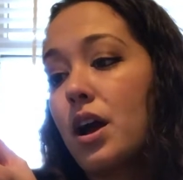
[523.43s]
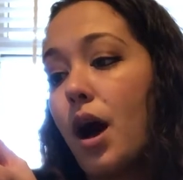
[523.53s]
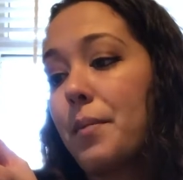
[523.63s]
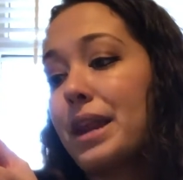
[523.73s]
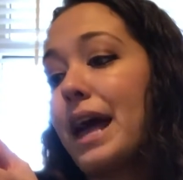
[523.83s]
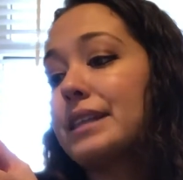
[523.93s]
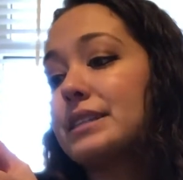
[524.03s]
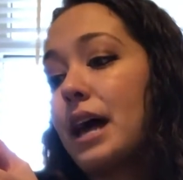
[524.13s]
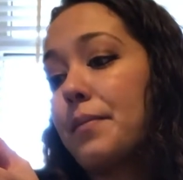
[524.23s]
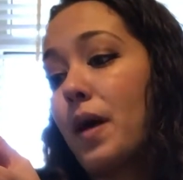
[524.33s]
an
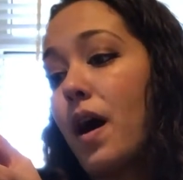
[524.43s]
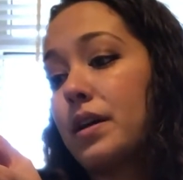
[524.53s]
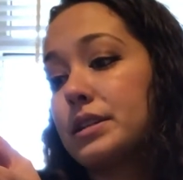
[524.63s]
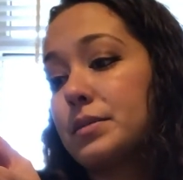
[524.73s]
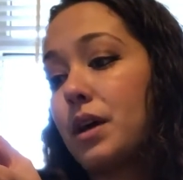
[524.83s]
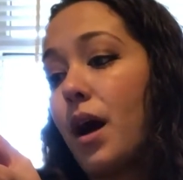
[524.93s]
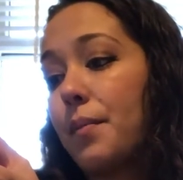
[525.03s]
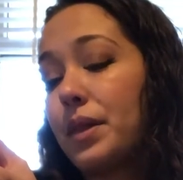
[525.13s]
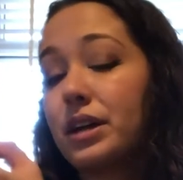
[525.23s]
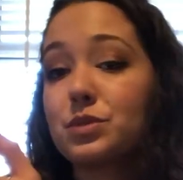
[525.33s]
enzyme
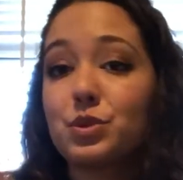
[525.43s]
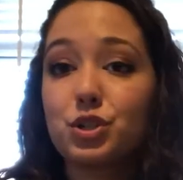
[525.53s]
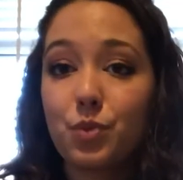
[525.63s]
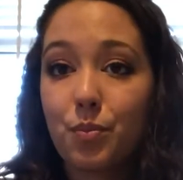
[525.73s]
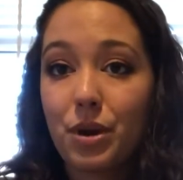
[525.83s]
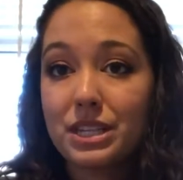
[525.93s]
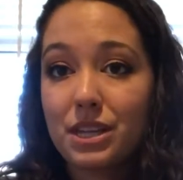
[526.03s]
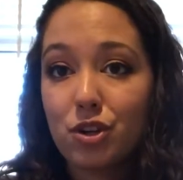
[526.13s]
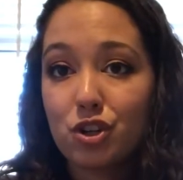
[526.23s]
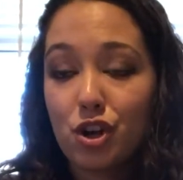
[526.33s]
complex, which is what breaks
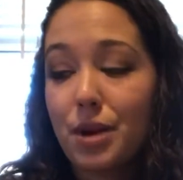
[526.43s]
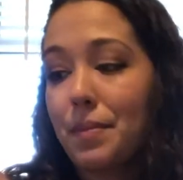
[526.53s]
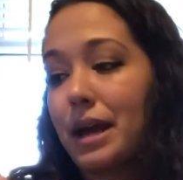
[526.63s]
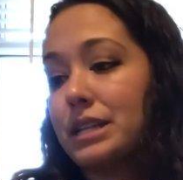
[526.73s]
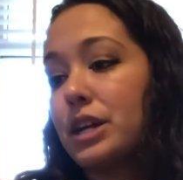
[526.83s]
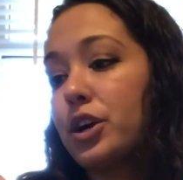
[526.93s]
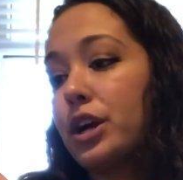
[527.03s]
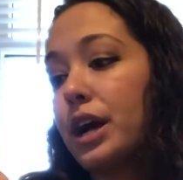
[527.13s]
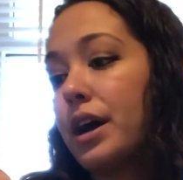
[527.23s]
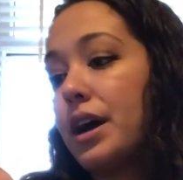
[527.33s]
down dirt and
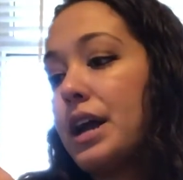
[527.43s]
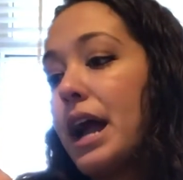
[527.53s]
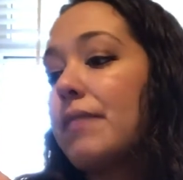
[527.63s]
bacteria,